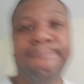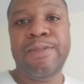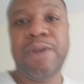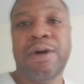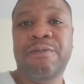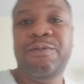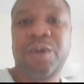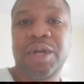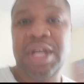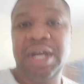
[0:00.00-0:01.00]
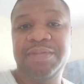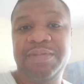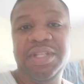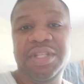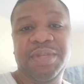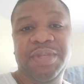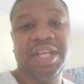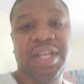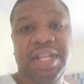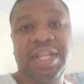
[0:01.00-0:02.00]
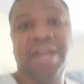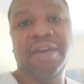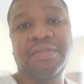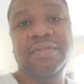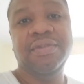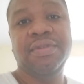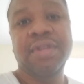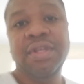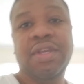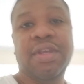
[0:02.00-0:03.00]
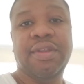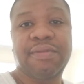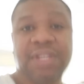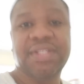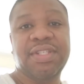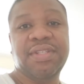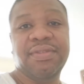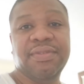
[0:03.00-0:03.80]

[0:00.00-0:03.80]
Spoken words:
all four cops need to be taken down and arrested.